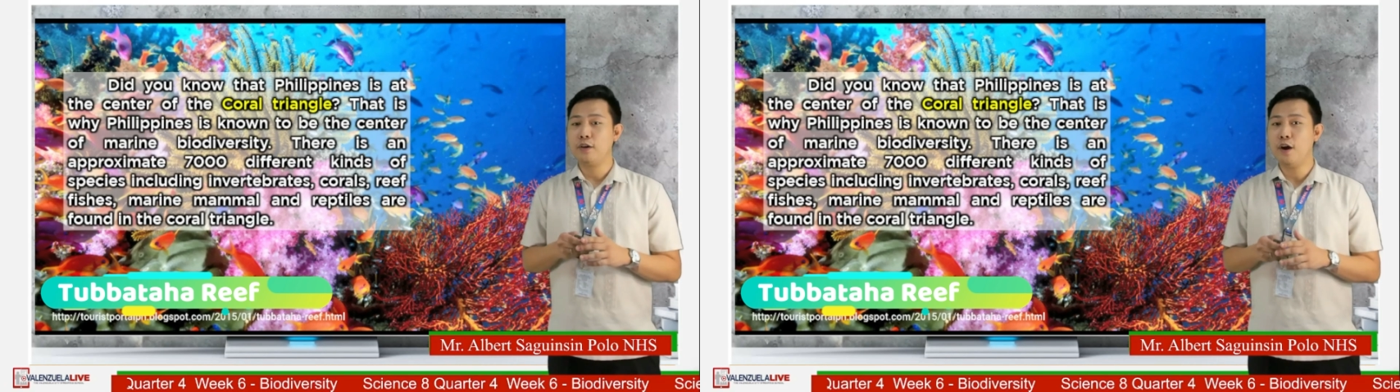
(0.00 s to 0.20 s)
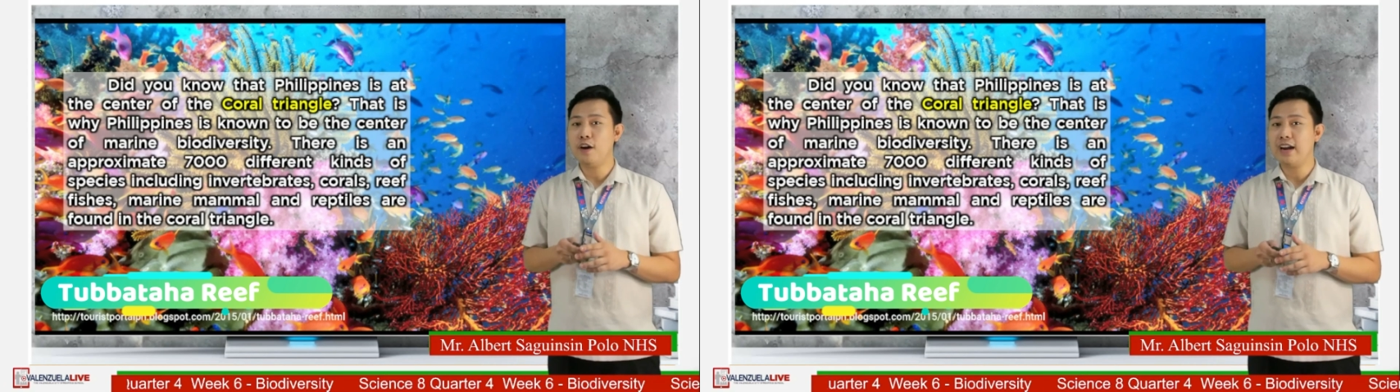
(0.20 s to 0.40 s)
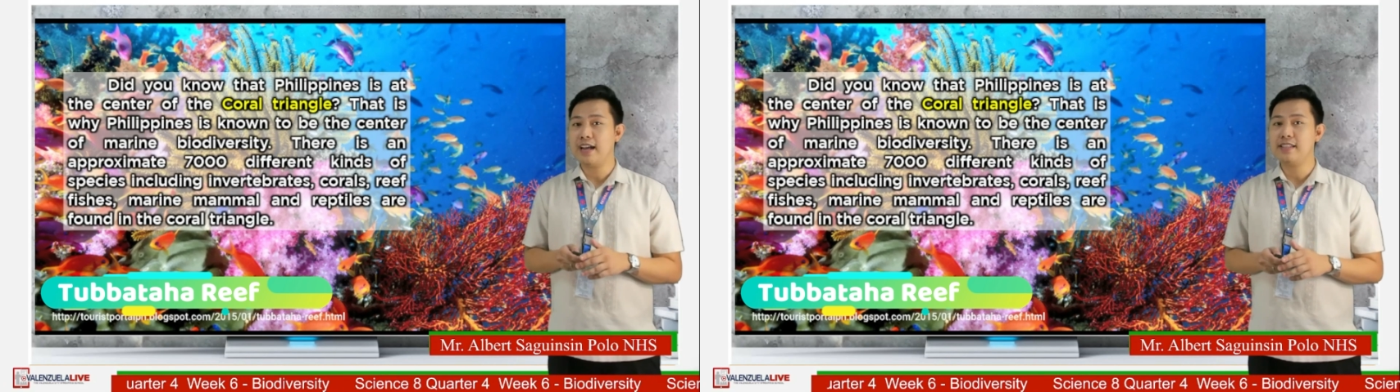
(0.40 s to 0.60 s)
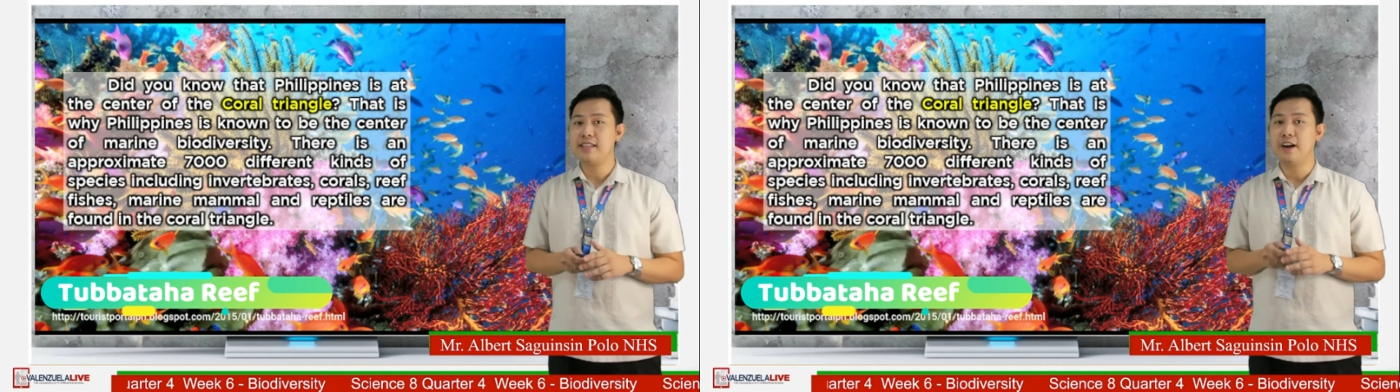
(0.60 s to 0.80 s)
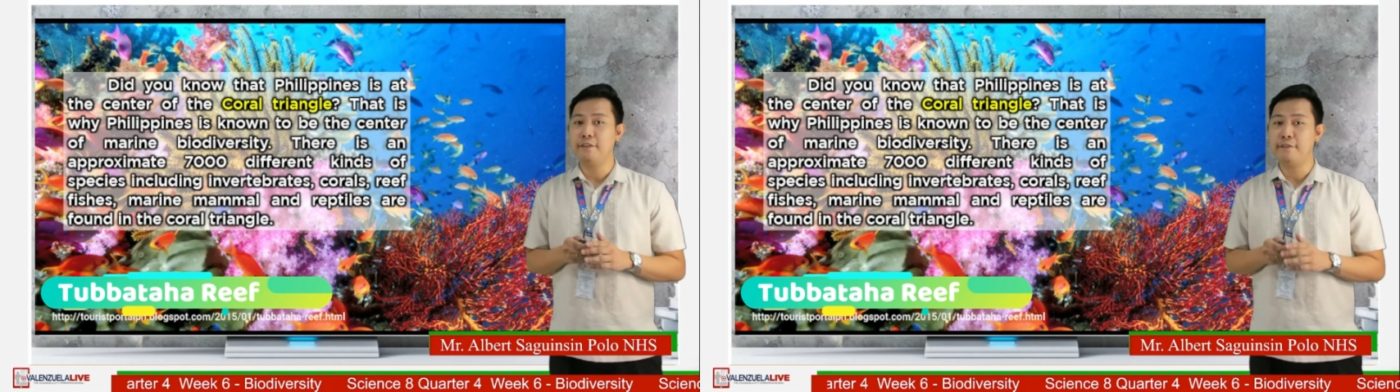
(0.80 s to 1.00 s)
coral,
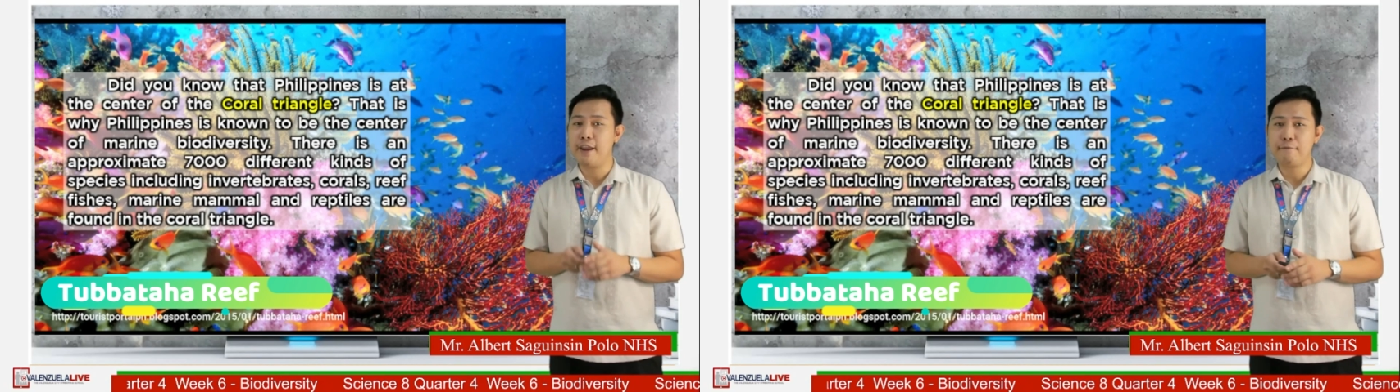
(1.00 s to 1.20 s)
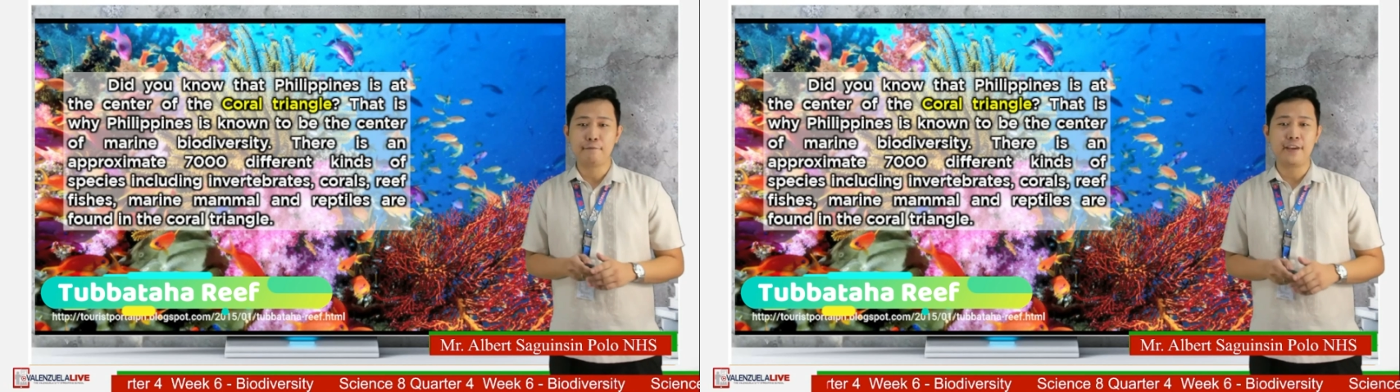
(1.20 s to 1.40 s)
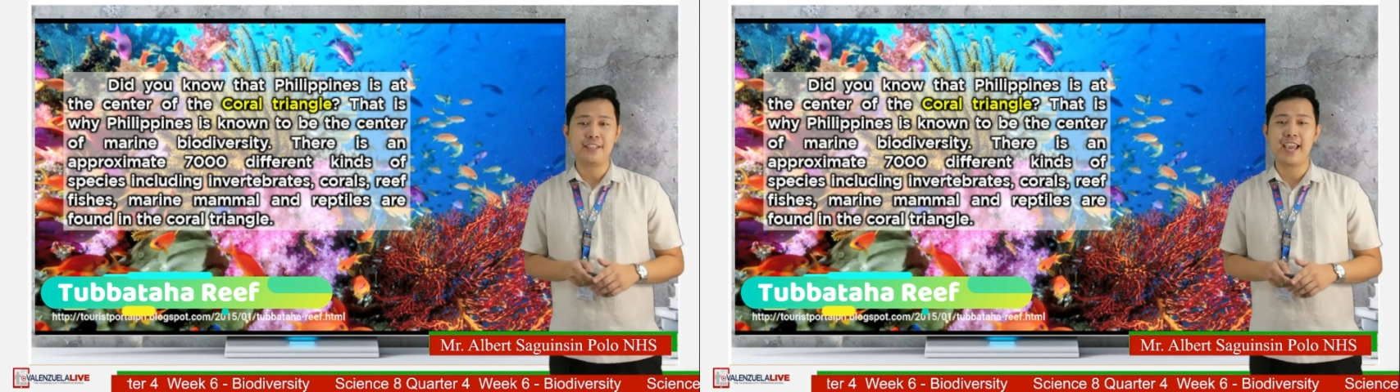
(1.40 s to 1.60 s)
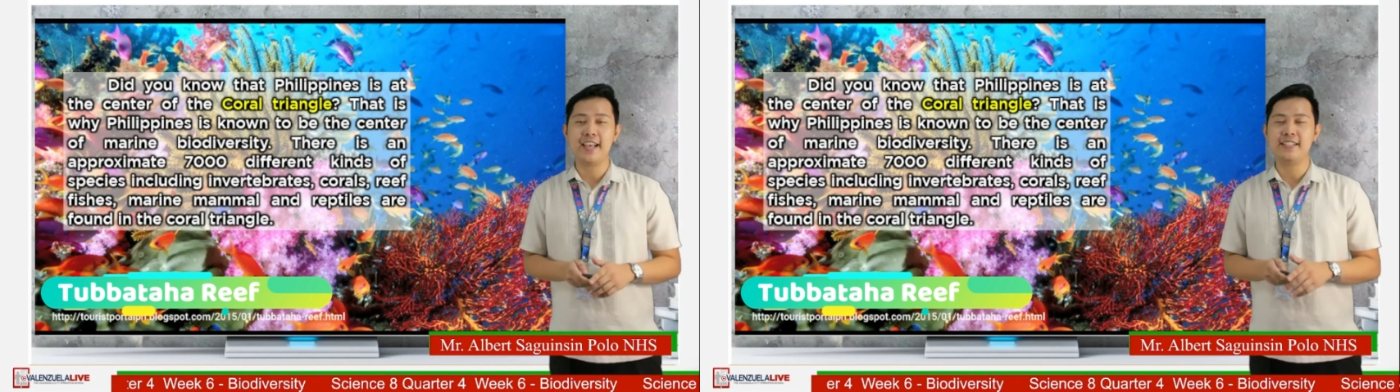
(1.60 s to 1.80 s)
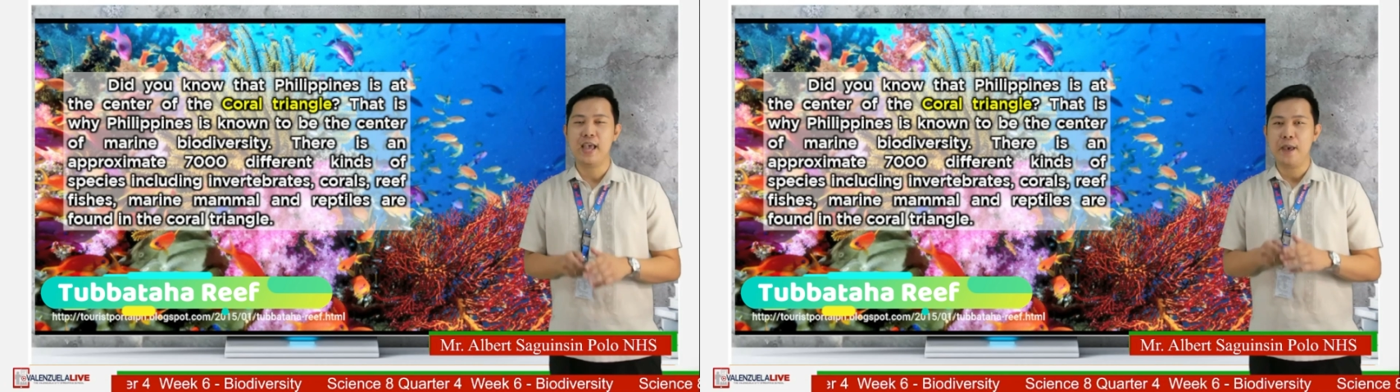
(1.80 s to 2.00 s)
reef fishes,